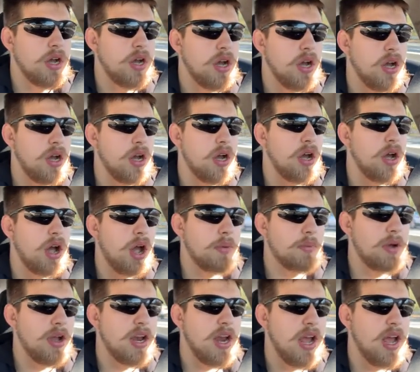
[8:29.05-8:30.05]
I
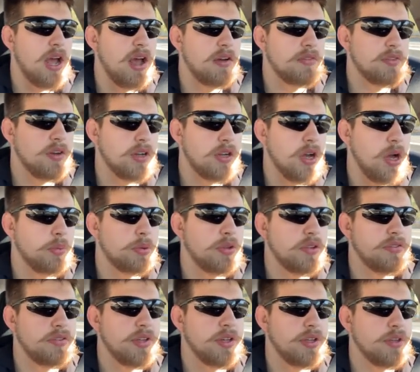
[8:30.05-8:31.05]
might have a couple
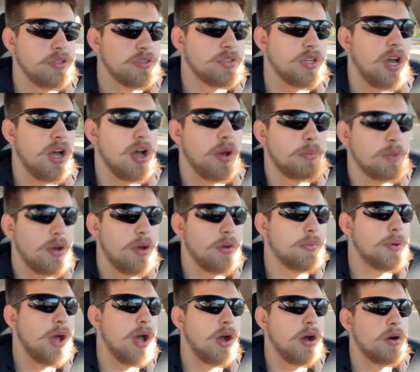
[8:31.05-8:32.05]
of videos up
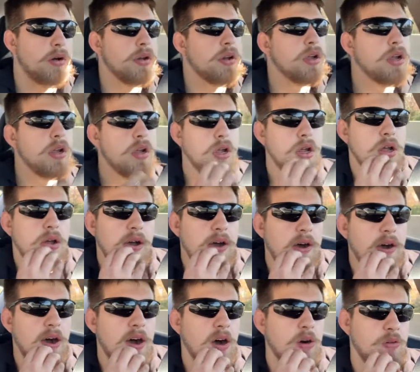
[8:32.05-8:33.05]
about,
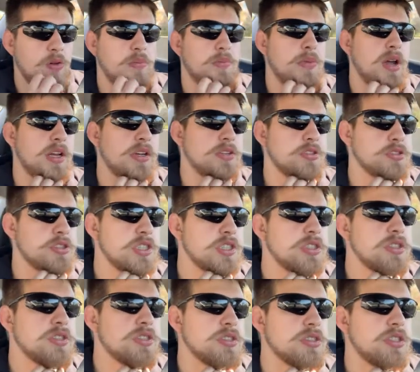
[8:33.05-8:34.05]
what my
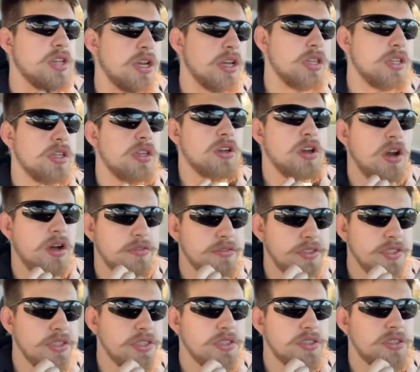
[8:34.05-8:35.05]
nutrition looks like in the off
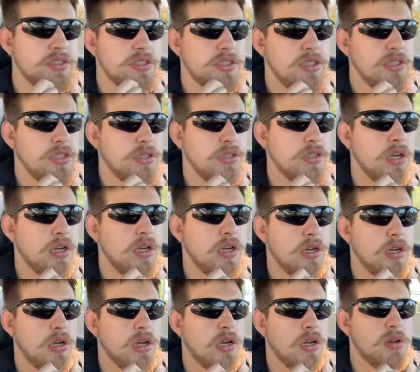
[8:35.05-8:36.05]
season,
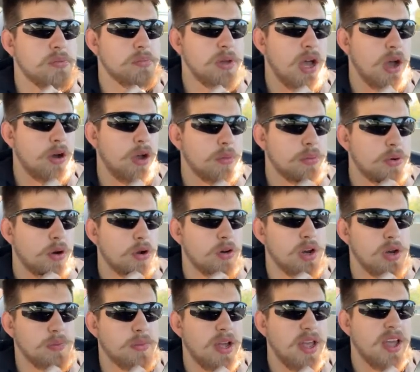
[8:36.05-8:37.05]
how I
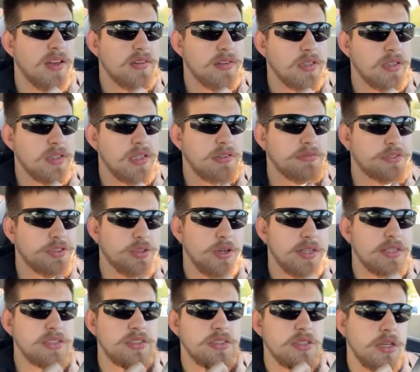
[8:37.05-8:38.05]
program my heavy lifts so I
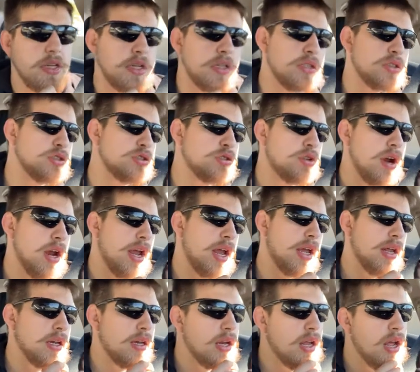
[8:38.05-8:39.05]
can still get in and
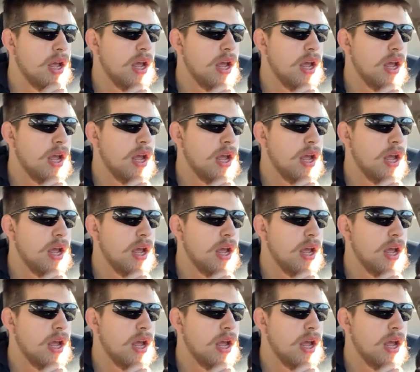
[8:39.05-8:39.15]
train,